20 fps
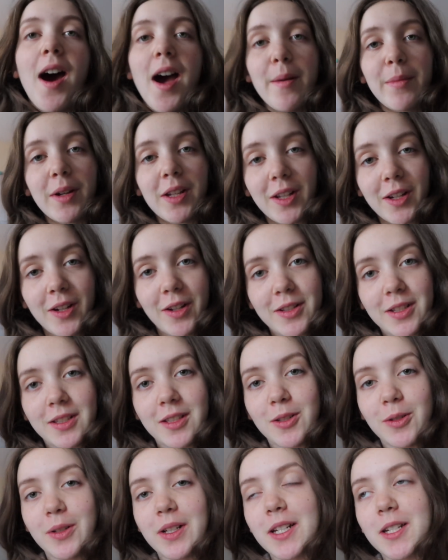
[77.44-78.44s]
I'm gonna go to
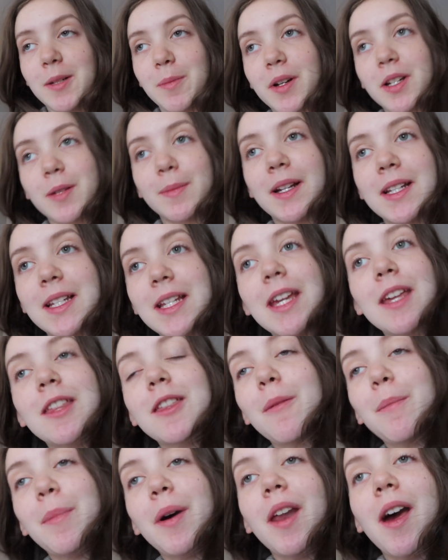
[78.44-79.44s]
the toilet to brush my teeth,
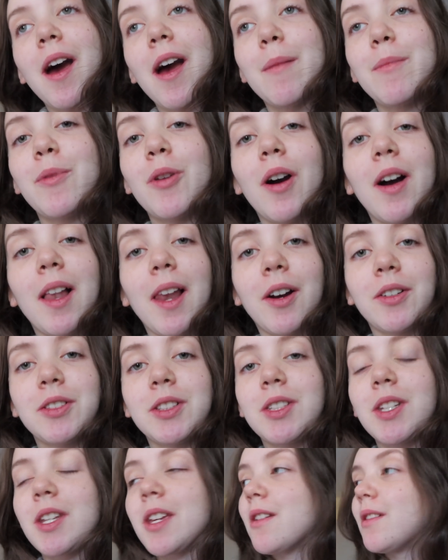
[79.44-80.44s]
but I'm not allowed
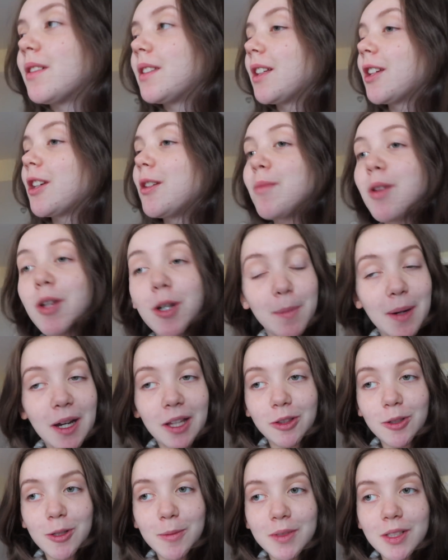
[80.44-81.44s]
to use the communal
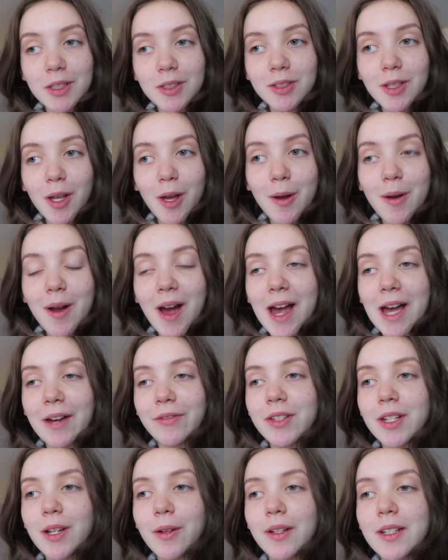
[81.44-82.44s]
bathrooms, so I
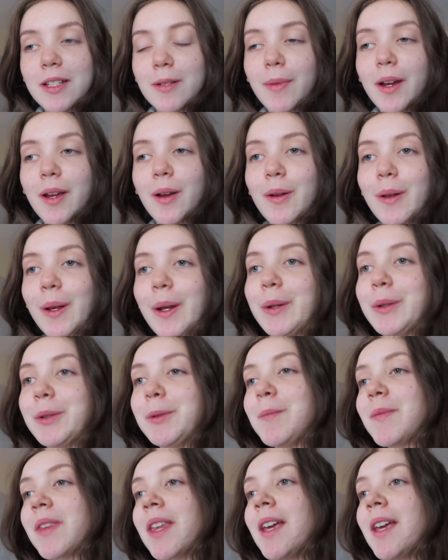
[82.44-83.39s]
have to go into my own little